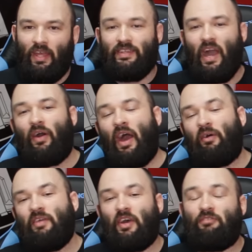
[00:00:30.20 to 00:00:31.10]
Now,
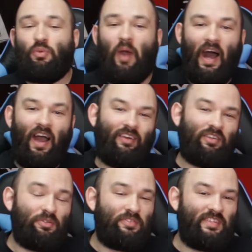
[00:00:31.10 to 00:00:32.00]
however, if you are
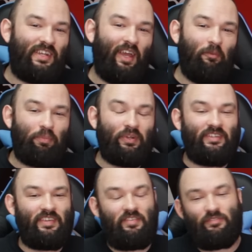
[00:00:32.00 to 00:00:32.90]
interested in
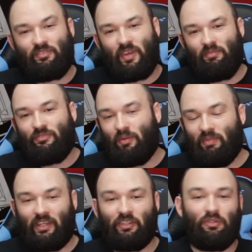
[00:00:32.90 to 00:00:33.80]
printers, if you've come from
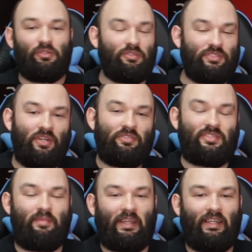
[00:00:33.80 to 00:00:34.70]
like a Google search or
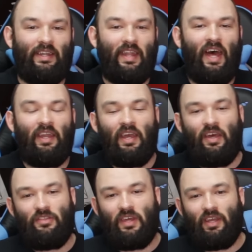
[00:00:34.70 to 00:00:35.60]
something like that,
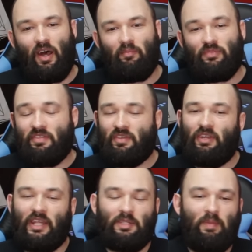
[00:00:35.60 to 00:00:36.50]
then this could
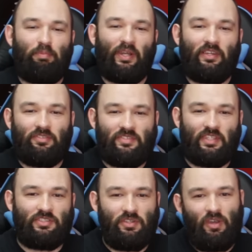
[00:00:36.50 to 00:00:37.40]
actually be pretty
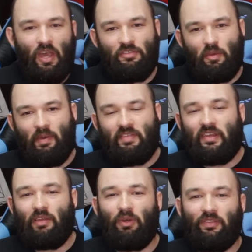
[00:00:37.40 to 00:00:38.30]
interesting to you. So
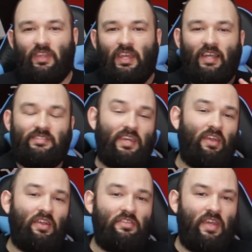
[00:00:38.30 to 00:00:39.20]
basically what the
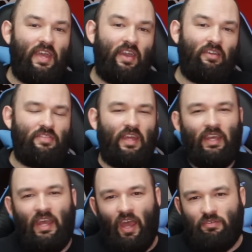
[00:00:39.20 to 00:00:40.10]
idea is here is that
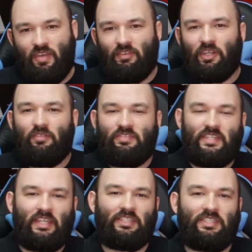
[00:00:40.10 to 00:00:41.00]
I was having a
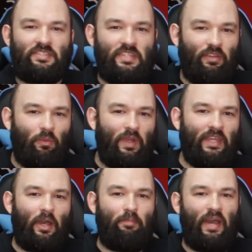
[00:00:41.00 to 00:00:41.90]
conversation just the other
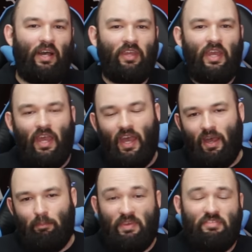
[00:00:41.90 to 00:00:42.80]
week about
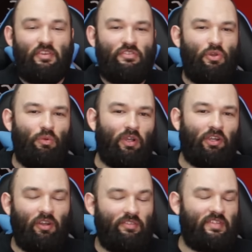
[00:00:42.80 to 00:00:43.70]
a business who were
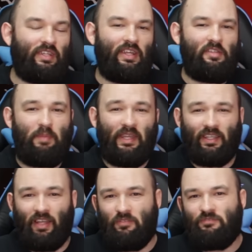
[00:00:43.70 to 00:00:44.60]
constantly
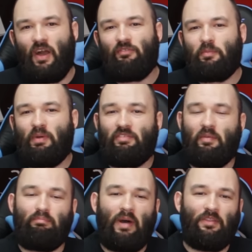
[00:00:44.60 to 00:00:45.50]
spending like $500 a
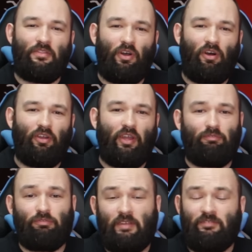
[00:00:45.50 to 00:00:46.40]
month on
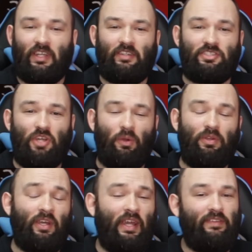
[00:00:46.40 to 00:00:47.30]
refilling the
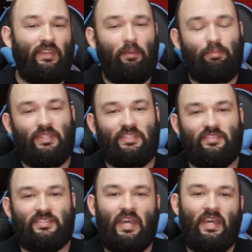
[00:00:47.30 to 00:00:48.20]
toner in their
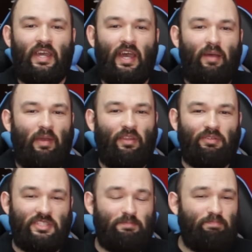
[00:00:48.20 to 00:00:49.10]
printers. And they were
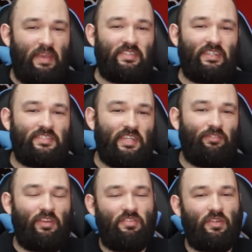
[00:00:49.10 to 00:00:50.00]
just basically sick
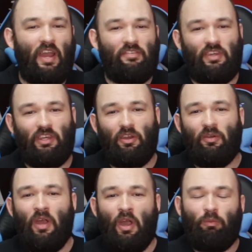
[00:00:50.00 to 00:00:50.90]
of it. So they're asking, you
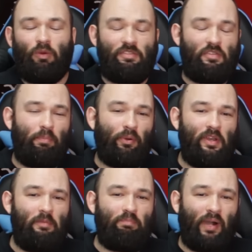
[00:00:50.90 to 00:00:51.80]
know, what's the
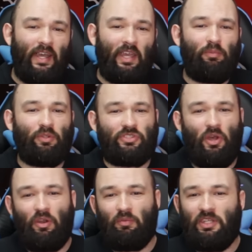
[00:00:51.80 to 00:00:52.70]
point in buying more
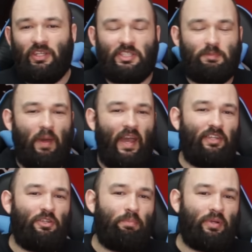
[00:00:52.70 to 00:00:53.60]
toner when you can just buy
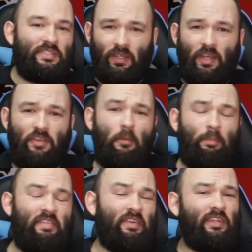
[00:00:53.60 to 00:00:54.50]
a new printer? So
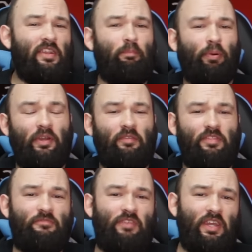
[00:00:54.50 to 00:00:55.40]
basically the point of
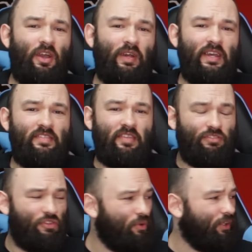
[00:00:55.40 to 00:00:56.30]
this video is
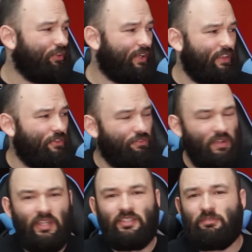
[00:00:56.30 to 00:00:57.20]
to look at
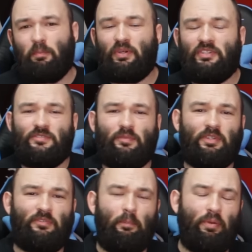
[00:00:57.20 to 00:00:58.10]
3 different printers from
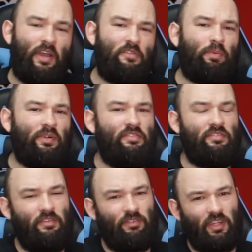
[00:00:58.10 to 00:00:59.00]
different price points,
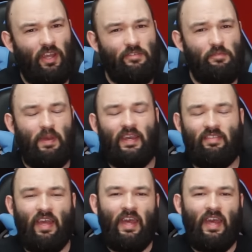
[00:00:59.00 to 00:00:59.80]
different kind of specs,